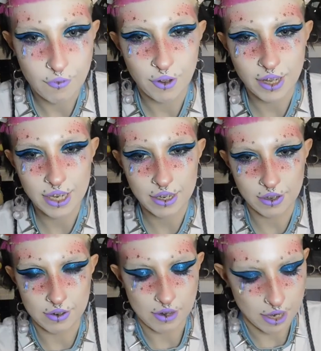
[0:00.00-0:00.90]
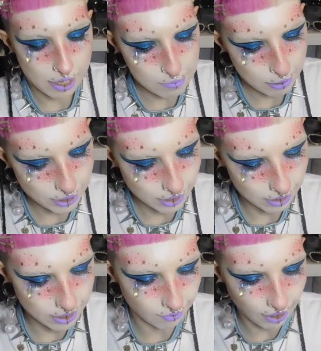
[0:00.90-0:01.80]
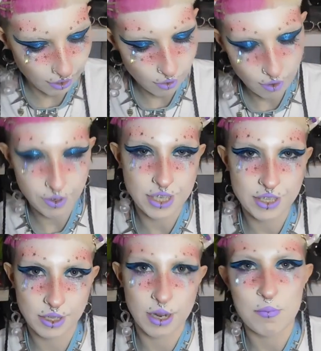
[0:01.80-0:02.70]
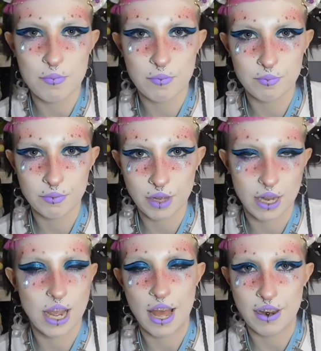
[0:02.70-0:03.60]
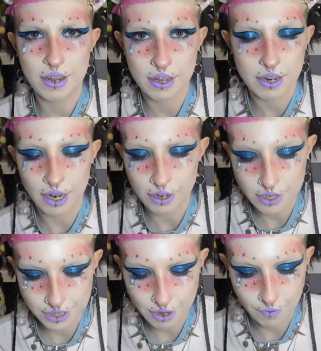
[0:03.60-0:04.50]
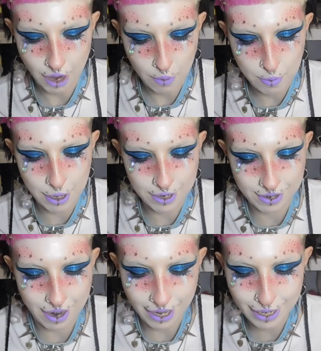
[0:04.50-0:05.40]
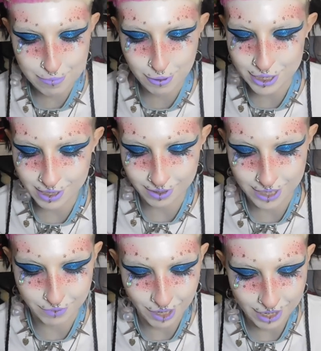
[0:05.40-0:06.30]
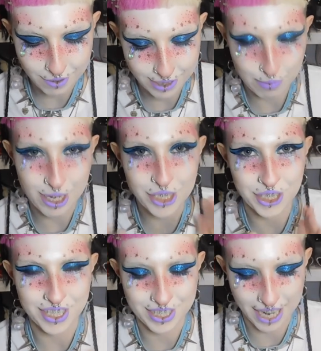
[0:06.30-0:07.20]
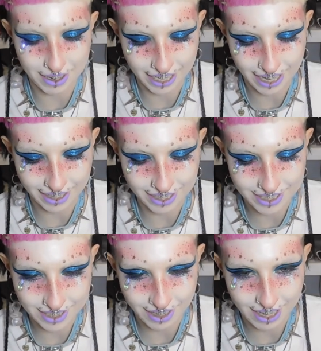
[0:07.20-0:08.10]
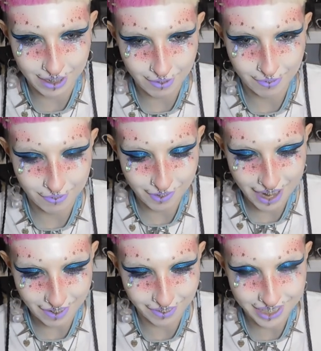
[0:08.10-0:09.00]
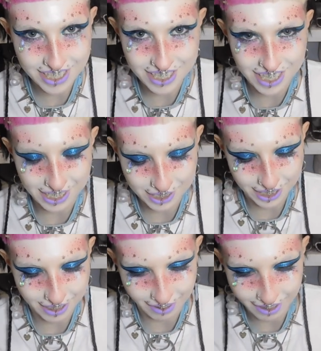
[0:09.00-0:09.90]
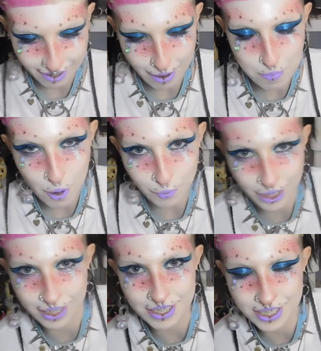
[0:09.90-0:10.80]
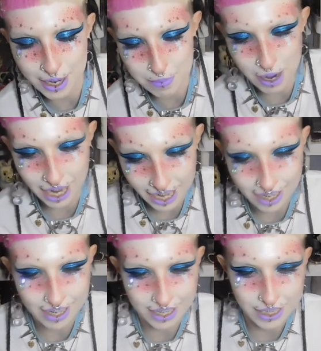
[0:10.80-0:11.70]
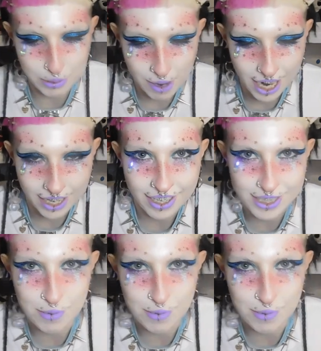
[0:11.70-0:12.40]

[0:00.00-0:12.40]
I feel like 90% of this video, obviously I'm I edit and I cut stuff out, but 90% of this video is me just staring at this like, wow, this is actually like, I'm holding this in my hand and it's mine. That's